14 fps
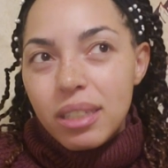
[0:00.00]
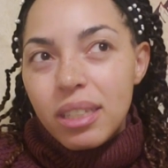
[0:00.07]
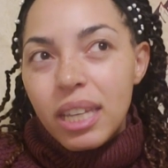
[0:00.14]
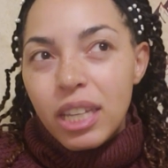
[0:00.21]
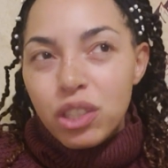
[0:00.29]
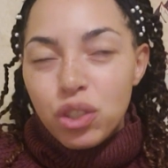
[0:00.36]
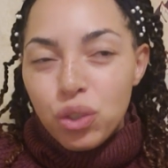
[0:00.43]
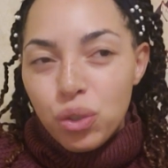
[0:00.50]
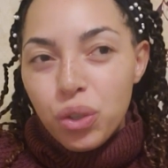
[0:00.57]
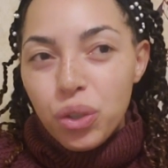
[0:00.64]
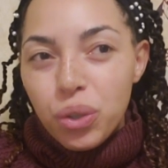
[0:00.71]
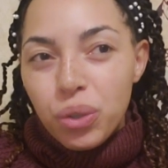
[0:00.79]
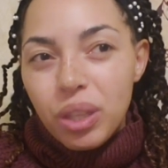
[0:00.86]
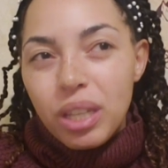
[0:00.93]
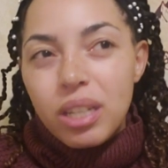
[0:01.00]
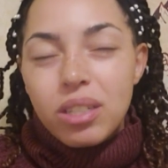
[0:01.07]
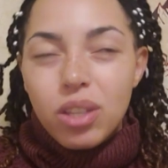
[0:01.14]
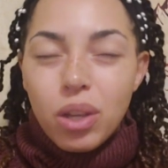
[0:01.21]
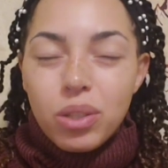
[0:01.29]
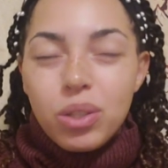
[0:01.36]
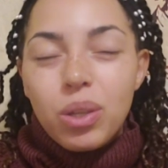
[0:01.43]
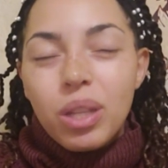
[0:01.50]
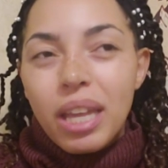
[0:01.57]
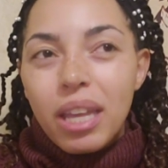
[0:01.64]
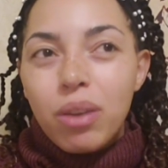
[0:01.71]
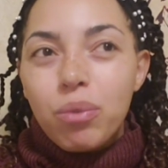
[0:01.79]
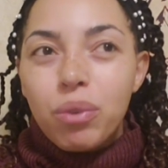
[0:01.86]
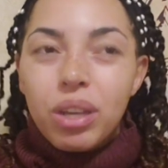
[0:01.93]
It's truth, and it's also
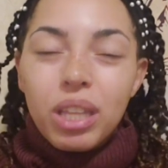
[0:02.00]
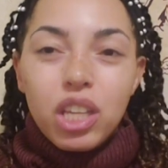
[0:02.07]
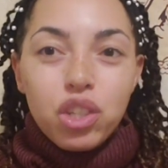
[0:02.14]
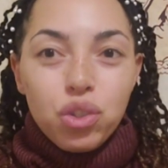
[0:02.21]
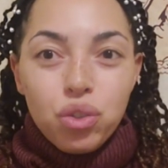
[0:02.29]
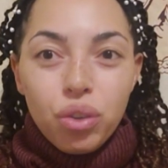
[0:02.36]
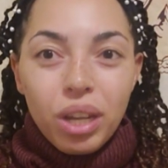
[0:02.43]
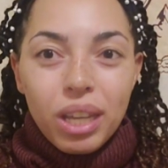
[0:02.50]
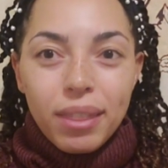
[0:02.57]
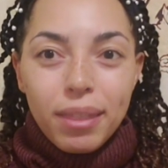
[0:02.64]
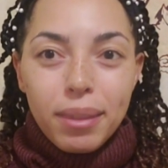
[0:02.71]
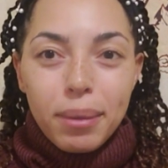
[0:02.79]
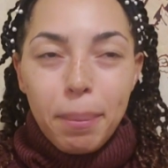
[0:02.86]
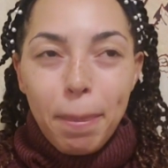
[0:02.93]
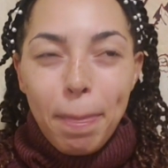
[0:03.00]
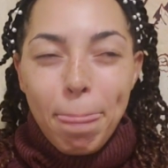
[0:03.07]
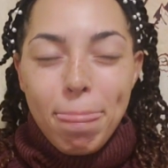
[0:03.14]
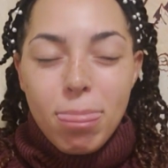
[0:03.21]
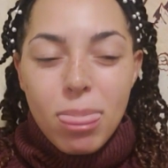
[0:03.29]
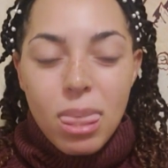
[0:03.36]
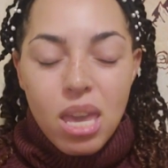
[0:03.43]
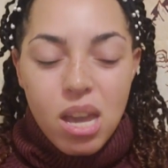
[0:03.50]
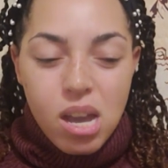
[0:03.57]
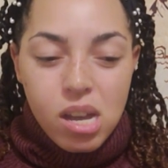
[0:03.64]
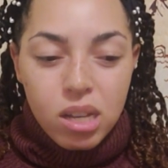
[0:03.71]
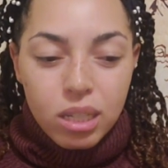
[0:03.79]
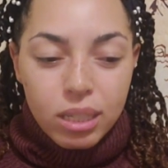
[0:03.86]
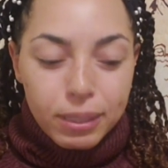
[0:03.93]
like really a strength.
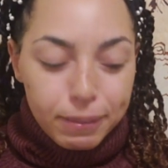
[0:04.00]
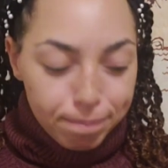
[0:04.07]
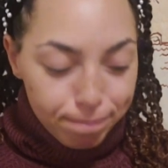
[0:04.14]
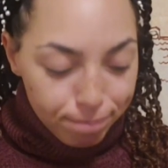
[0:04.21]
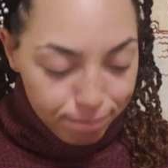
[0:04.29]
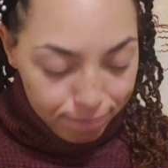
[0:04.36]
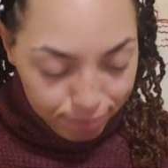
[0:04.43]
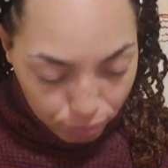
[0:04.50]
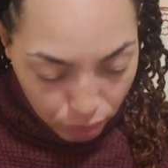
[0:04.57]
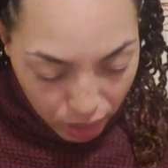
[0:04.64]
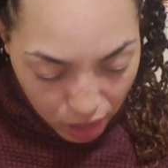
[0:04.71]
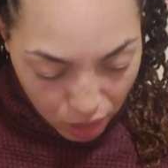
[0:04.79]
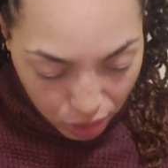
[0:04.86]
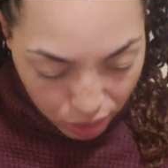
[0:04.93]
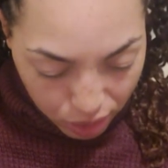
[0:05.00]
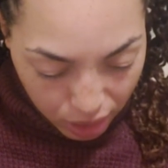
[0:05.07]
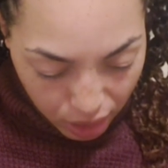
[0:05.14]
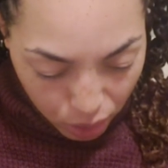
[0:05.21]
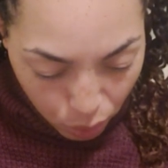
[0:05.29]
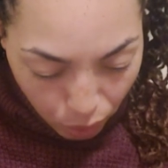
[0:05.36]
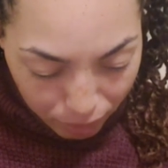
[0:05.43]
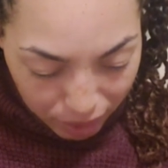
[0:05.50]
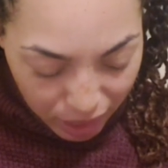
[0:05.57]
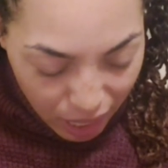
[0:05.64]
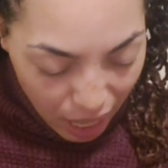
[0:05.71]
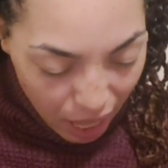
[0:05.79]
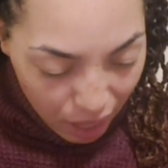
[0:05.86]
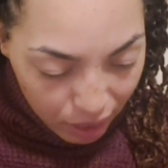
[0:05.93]
What else do they normally
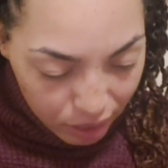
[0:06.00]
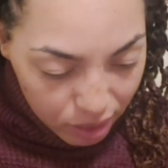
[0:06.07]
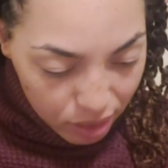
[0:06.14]
ask?